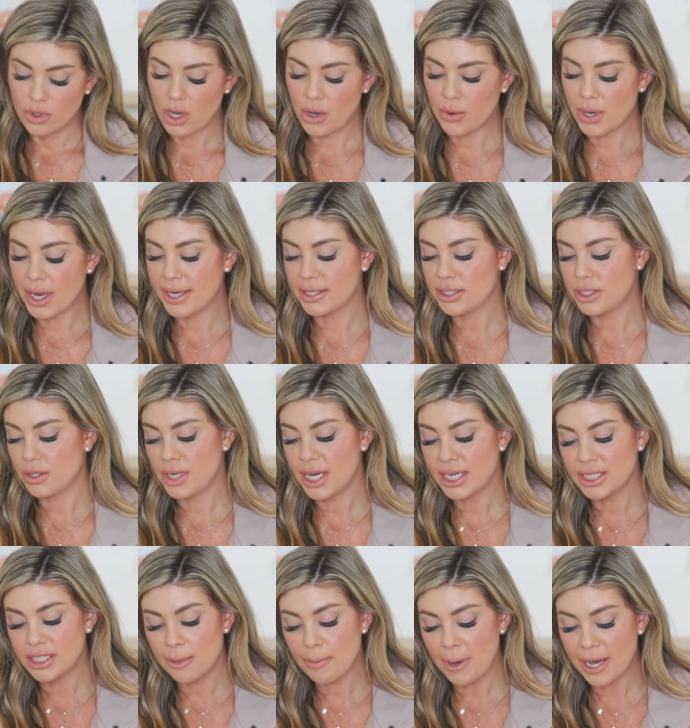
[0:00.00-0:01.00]
Okay, so
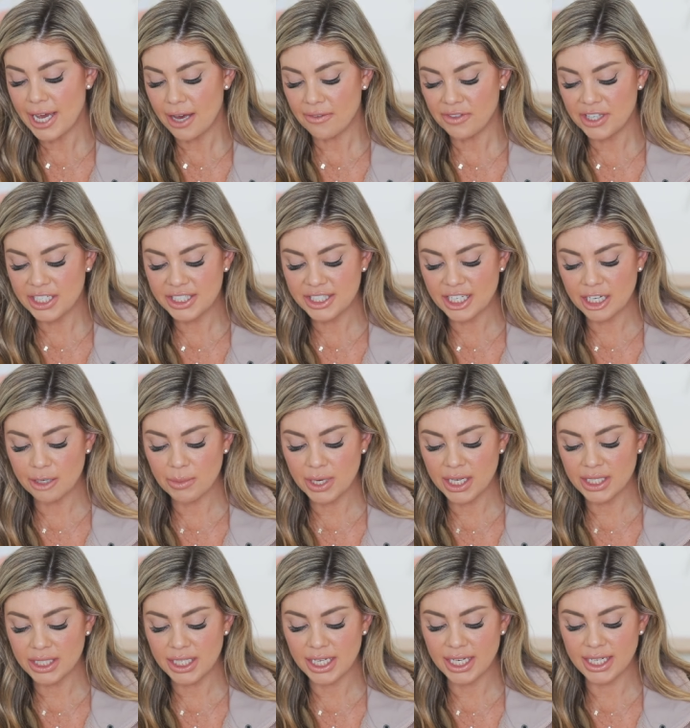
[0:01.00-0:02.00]
next up I have the
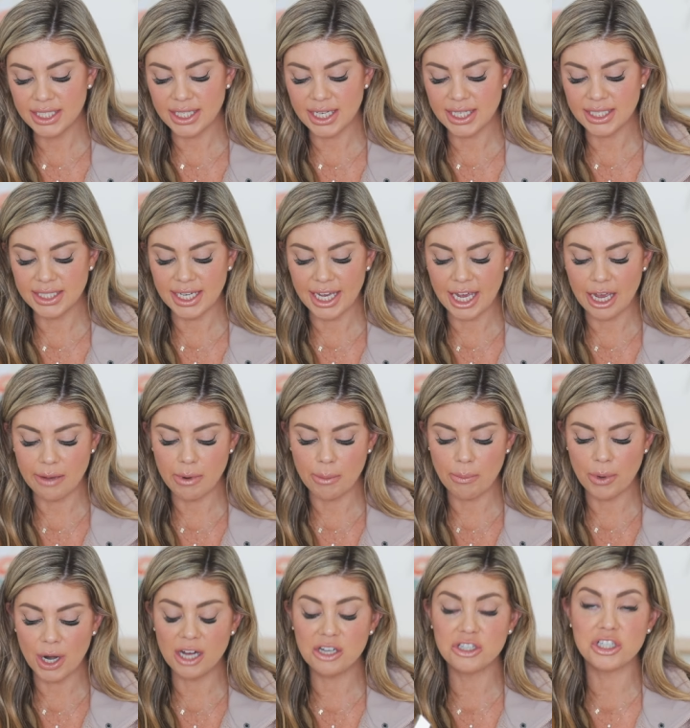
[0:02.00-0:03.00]
Sigma Tint and Tame
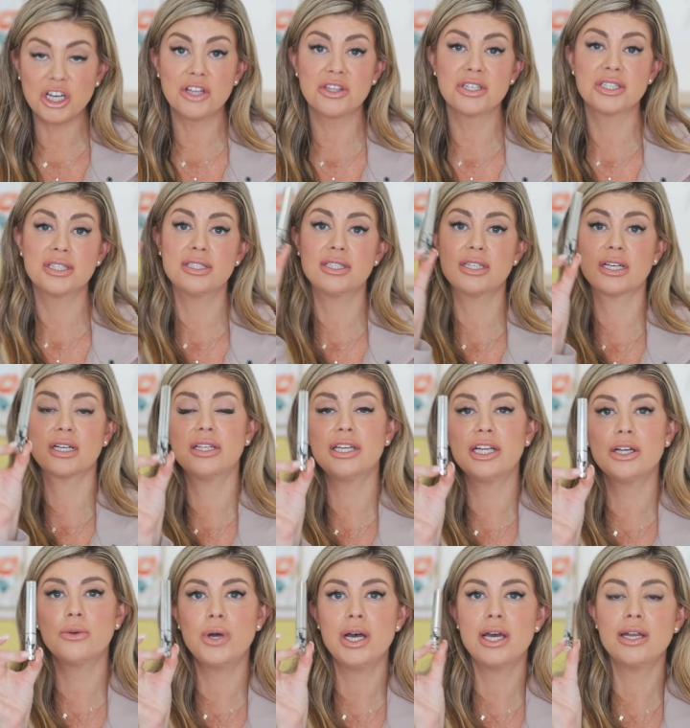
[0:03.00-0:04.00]
Brow Gel. This is the
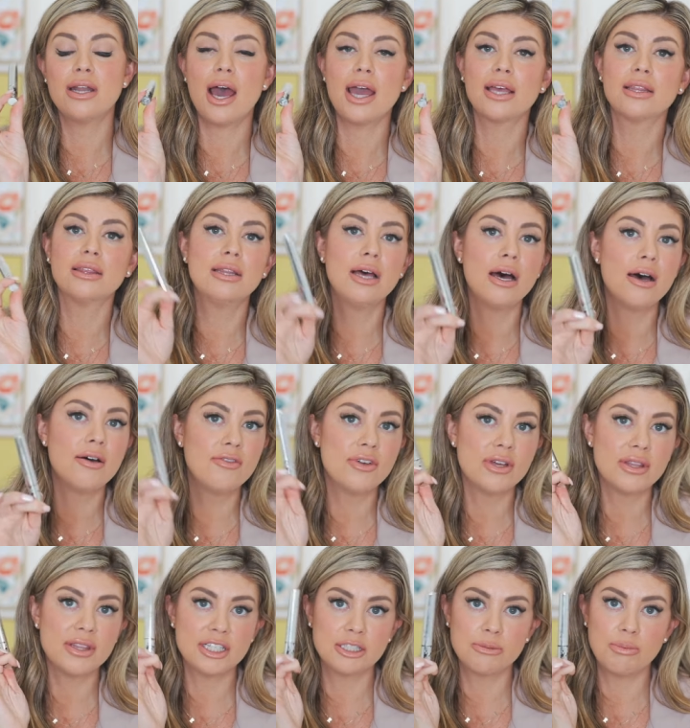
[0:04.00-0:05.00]
clear one. I love
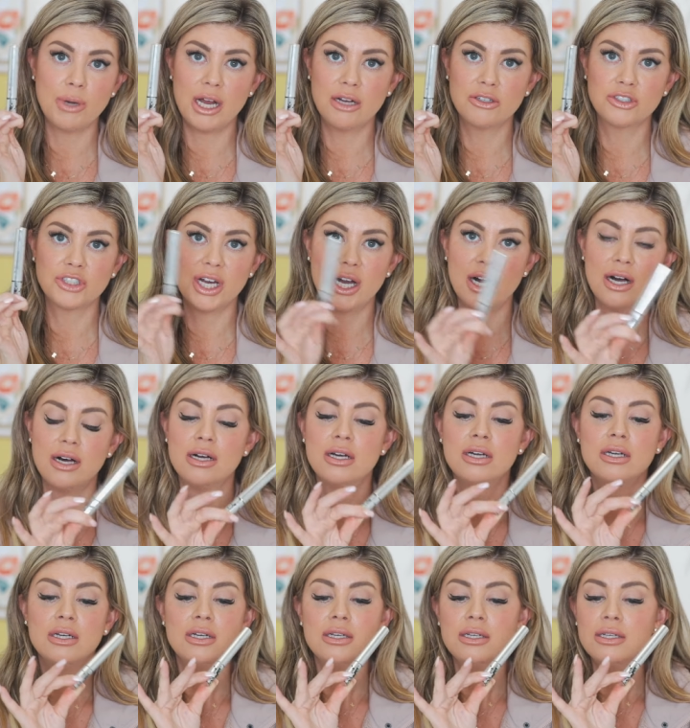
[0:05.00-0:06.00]
this brow gel.
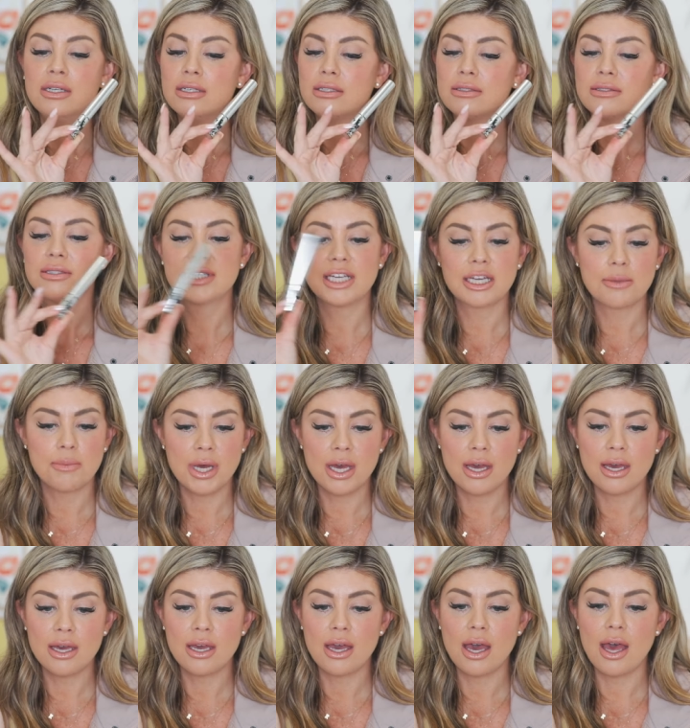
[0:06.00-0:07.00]

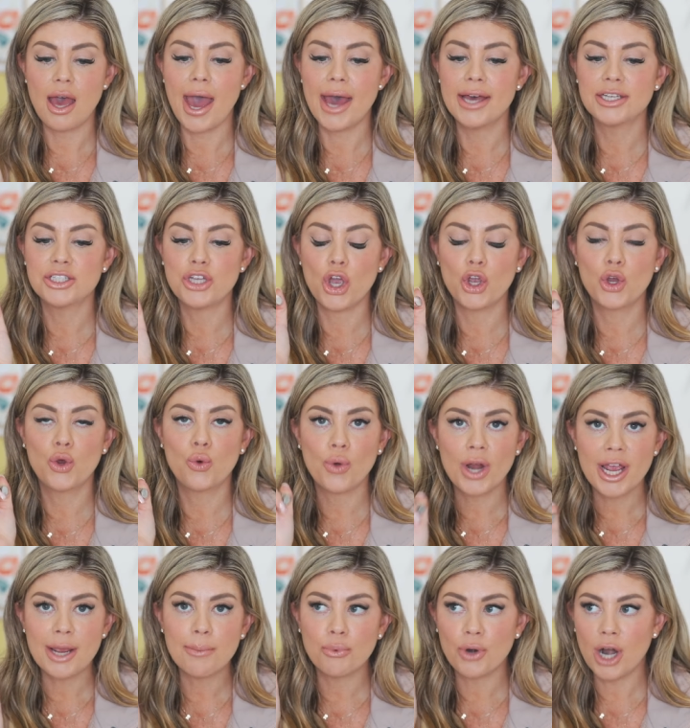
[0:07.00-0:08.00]
Sigma has
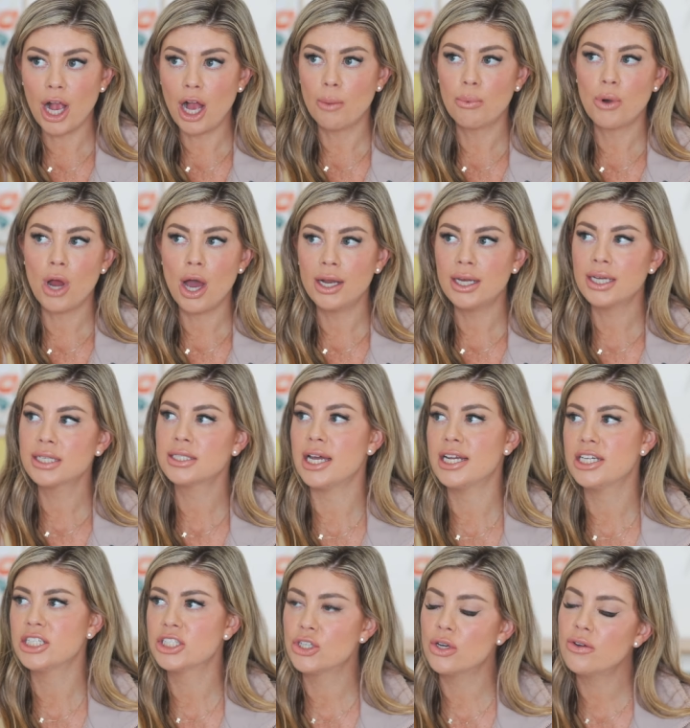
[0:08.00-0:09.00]
great brow products. I
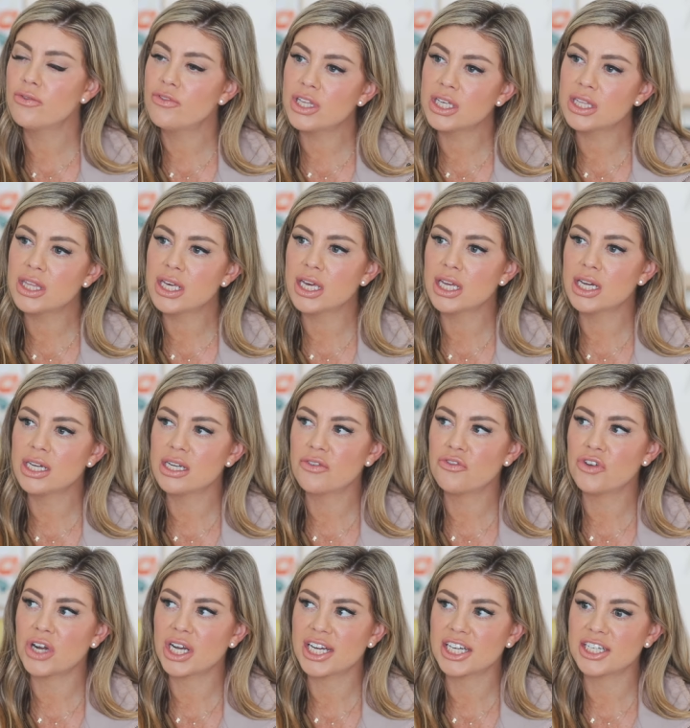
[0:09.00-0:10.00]
just don't feel like they get
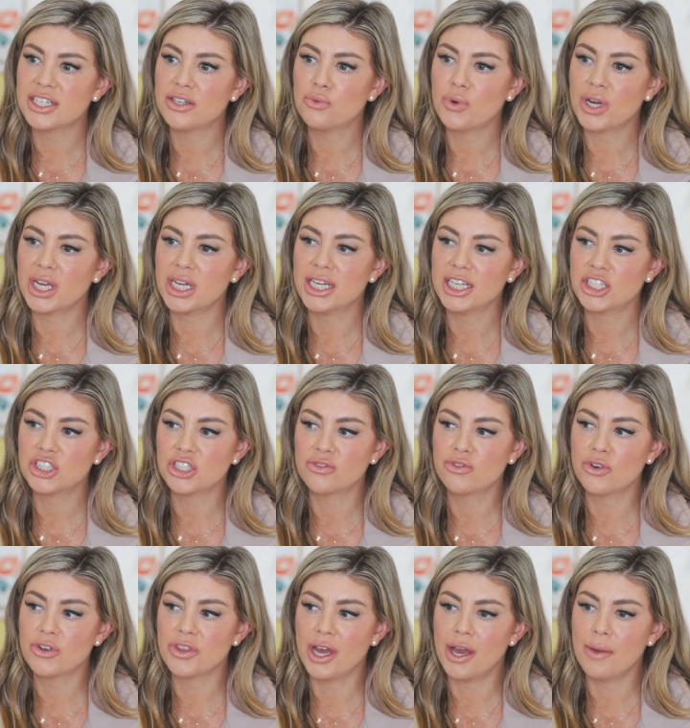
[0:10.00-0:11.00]
enough rec recognition
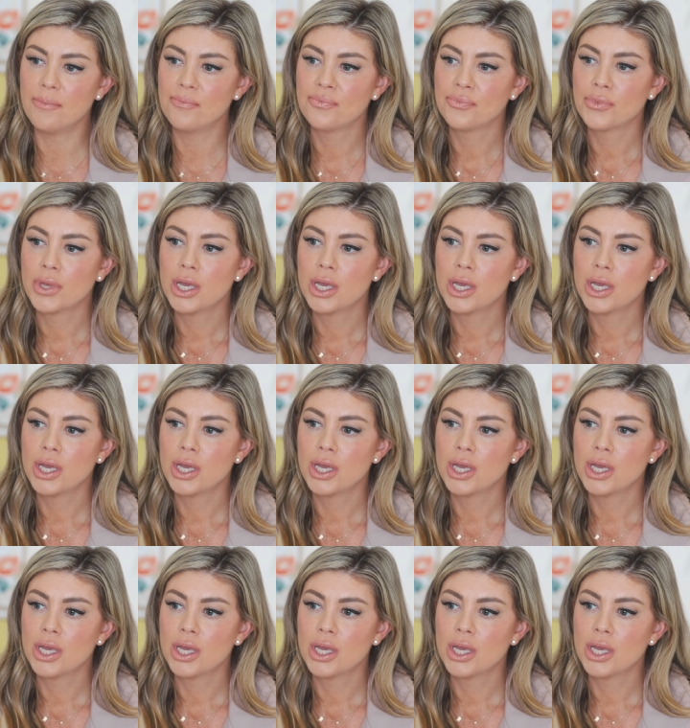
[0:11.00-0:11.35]
for them.